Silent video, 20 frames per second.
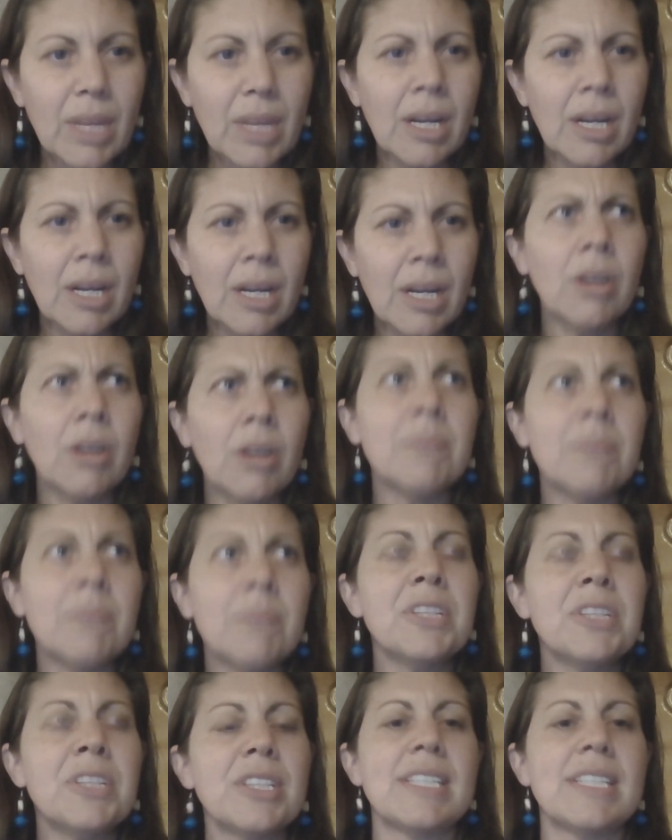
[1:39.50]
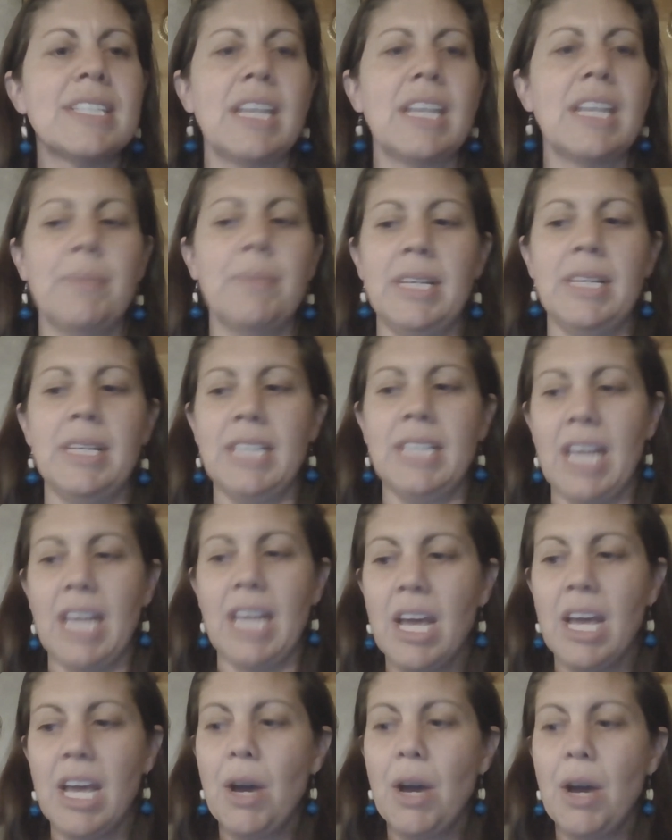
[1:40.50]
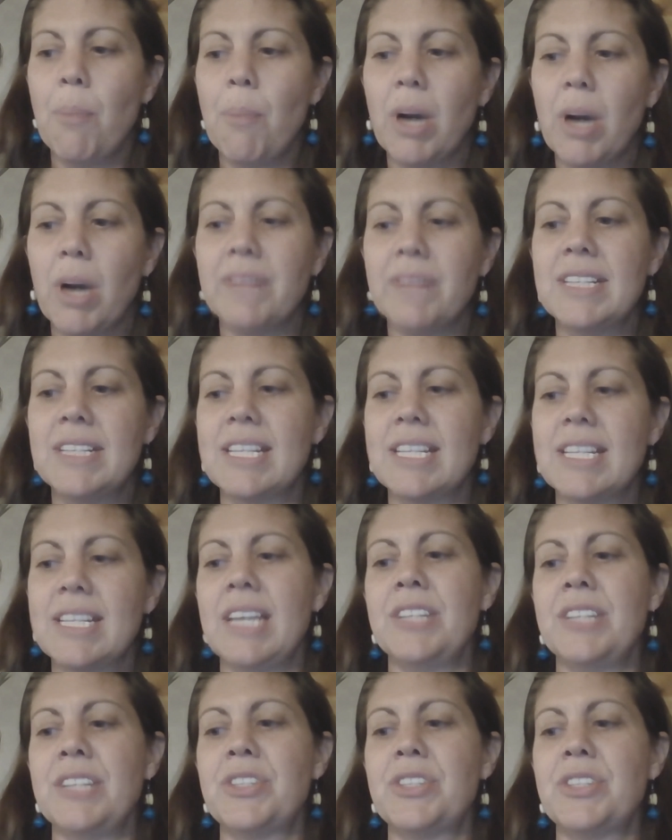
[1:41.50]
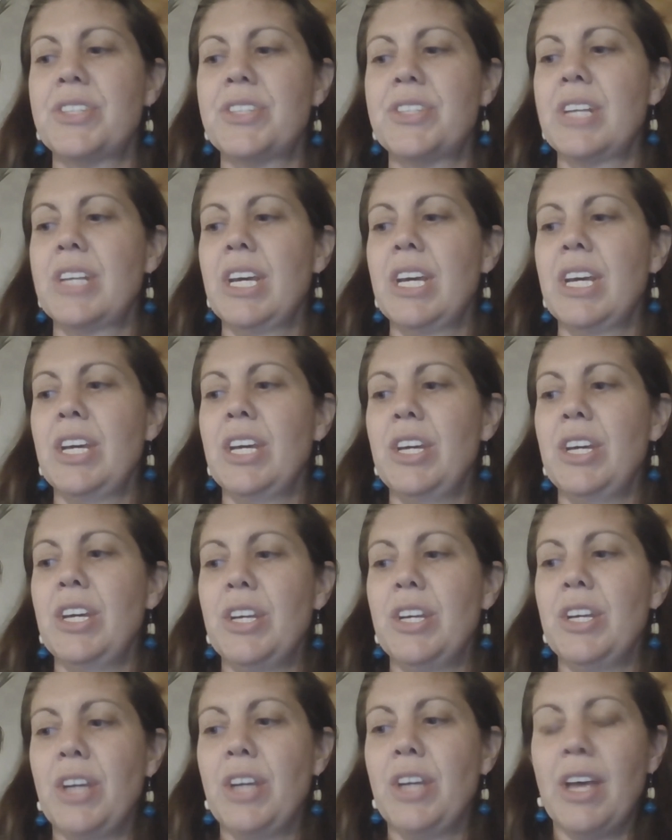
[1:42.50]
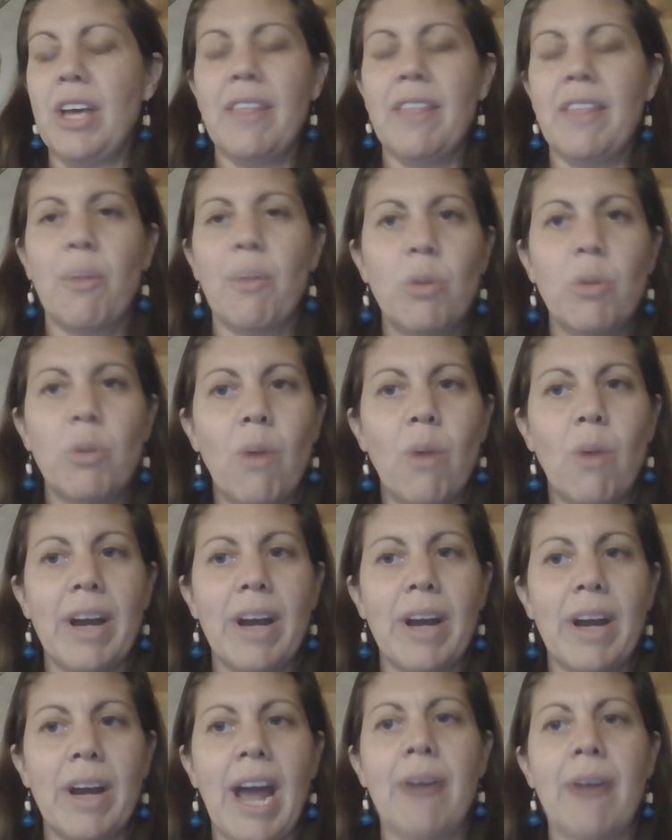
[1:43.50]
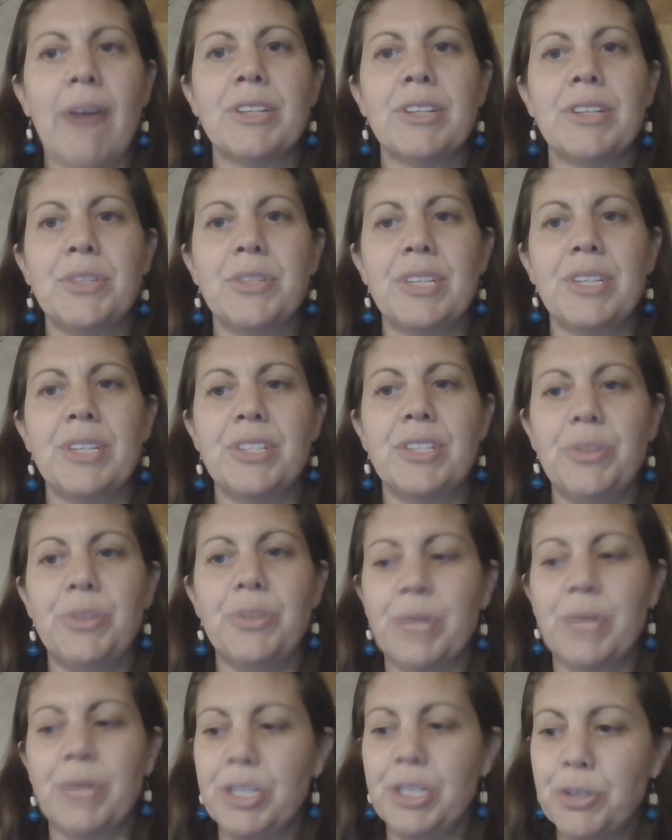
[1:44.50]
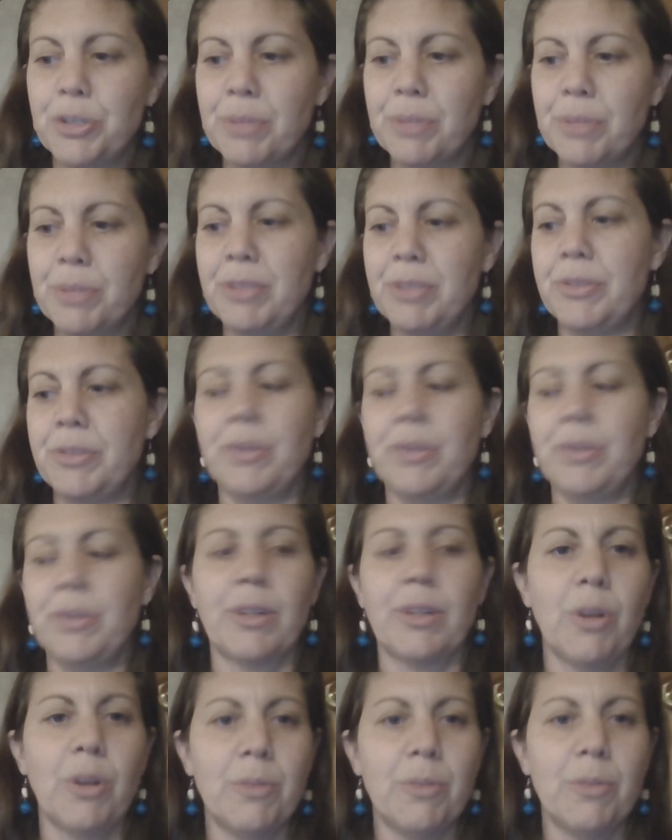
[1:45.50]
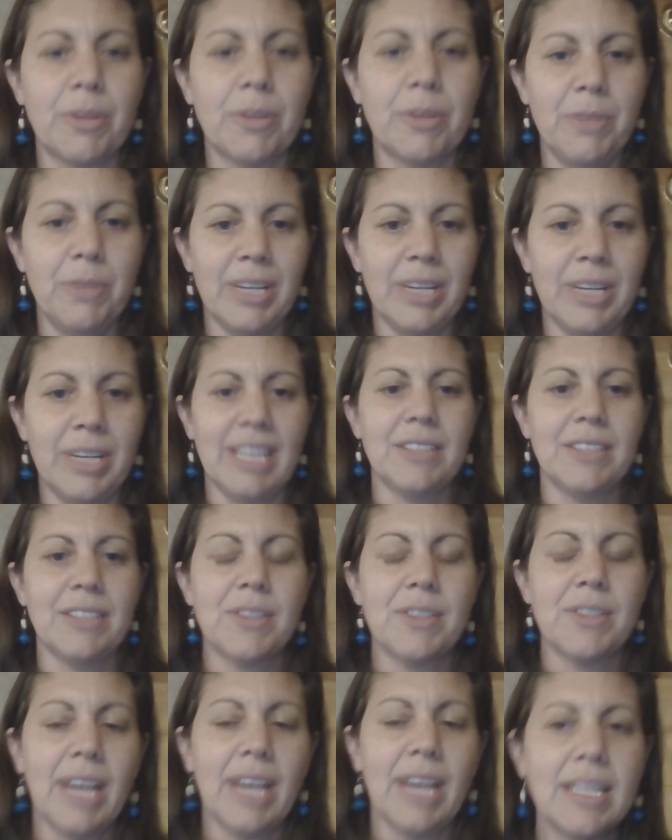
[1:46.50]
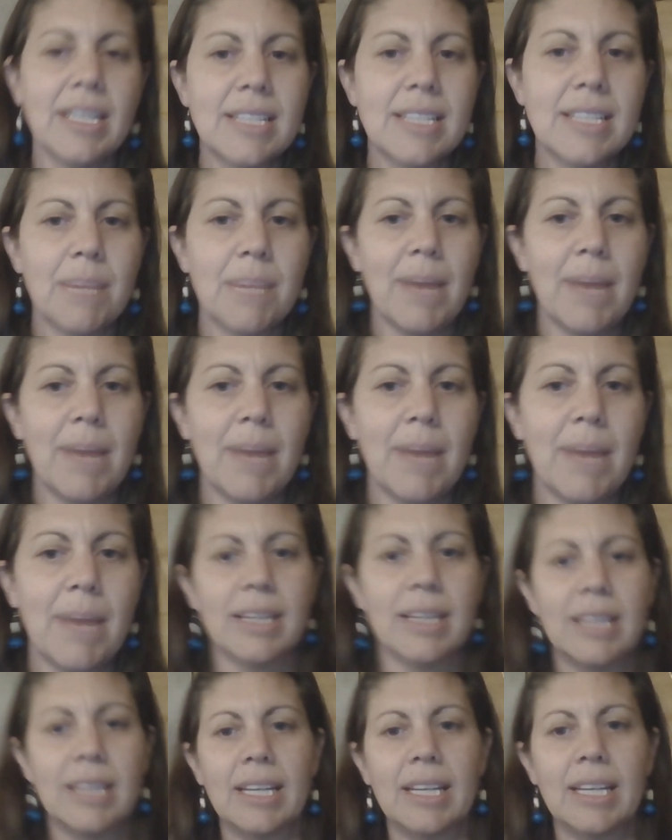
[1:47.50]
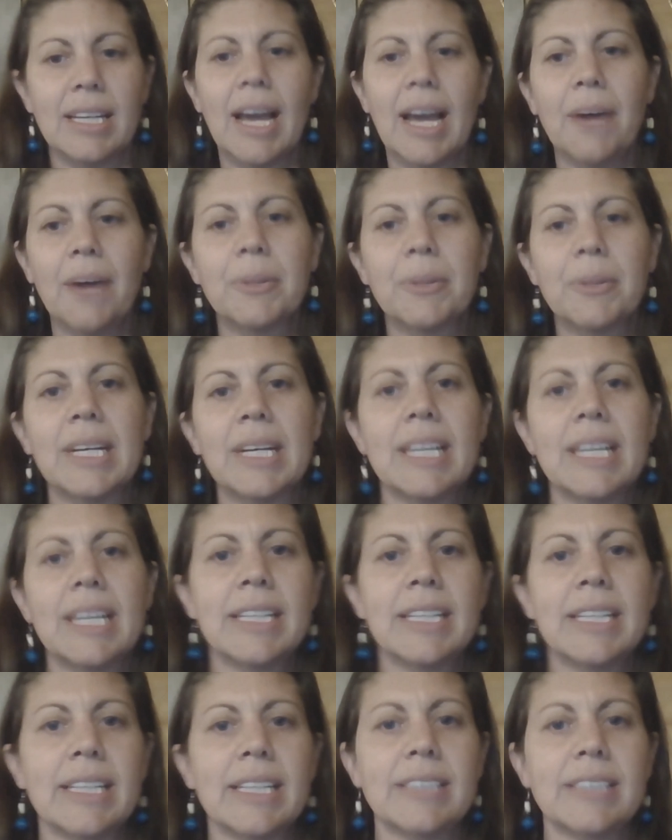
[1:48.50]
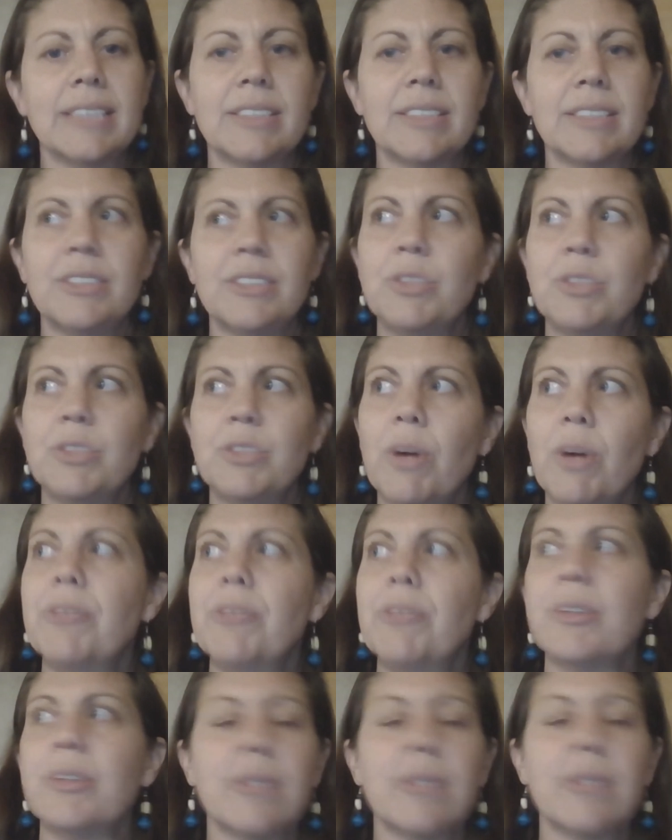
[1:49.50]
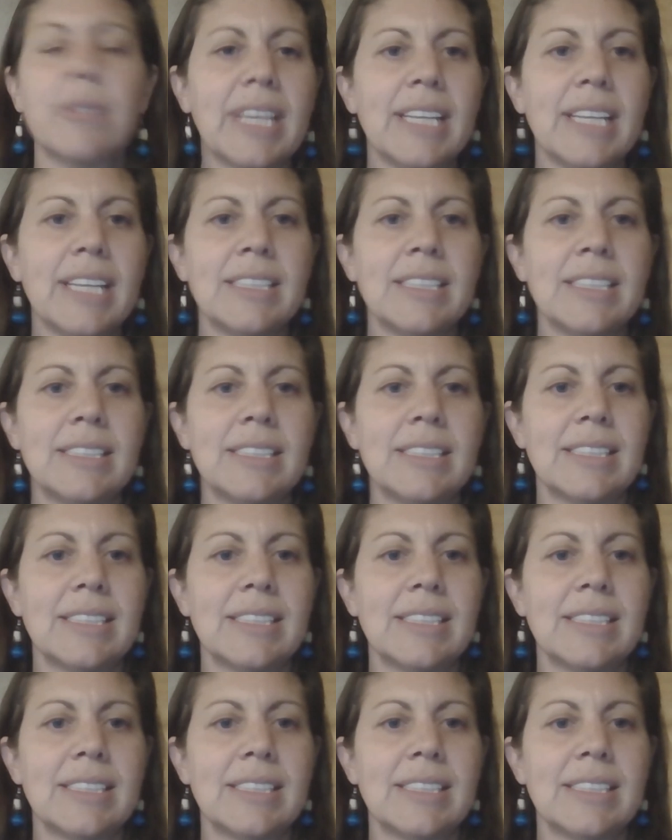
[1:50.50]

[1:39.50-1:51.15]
Our mission statement, part of it says that we want our students to contribute to the global community. So I had to step back and think, how can I get 12-year-old kids